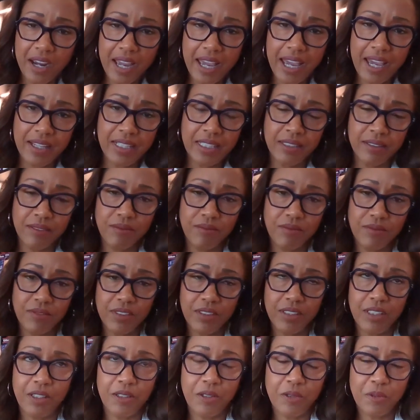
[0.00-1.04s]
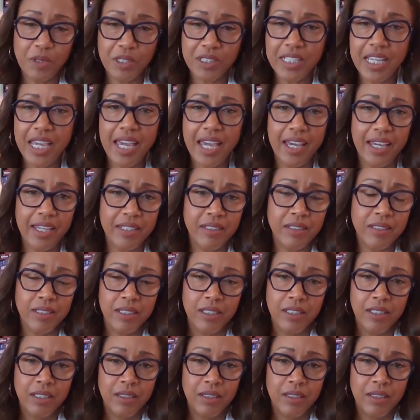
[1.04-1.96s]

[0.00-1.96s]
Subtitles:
I hadn't, really had